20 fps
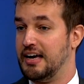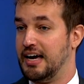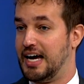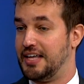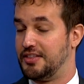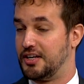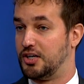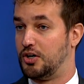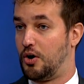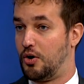
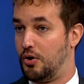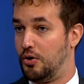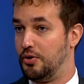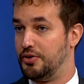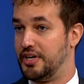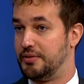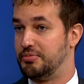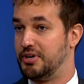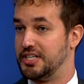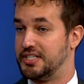And the
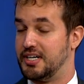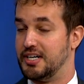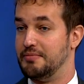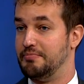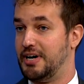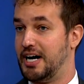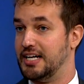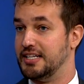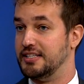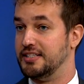goal that
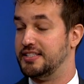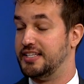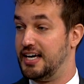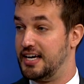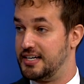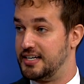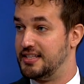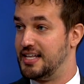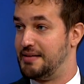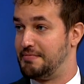President Biden
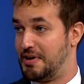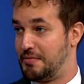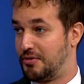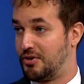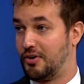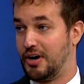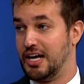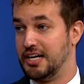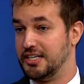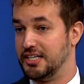said in that
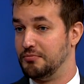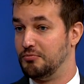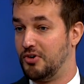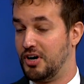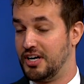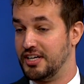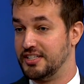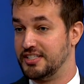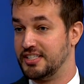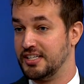memorandum
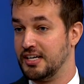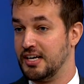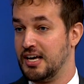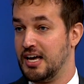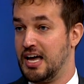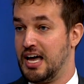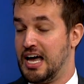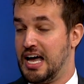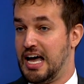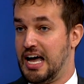was,
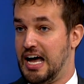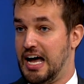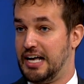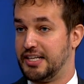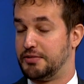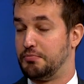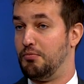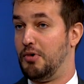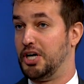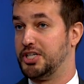
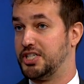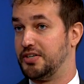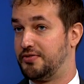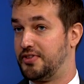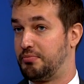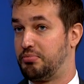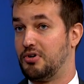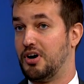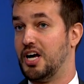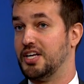as much of
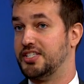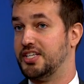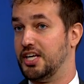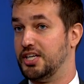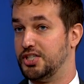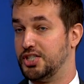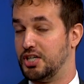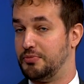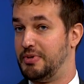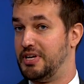the
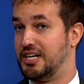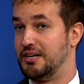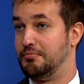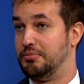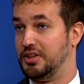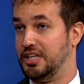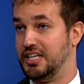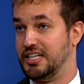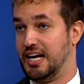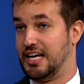process should be
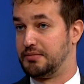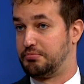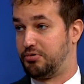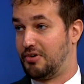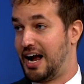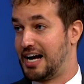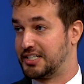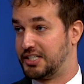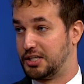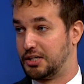complete as
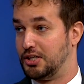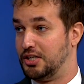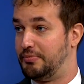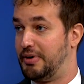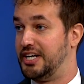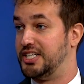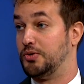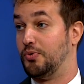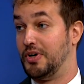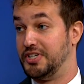practical
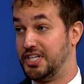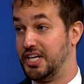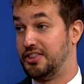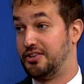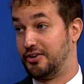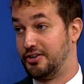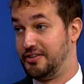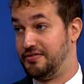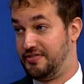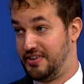by
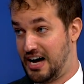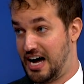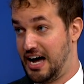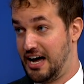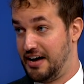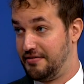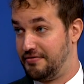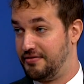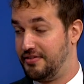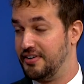
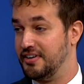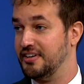2035.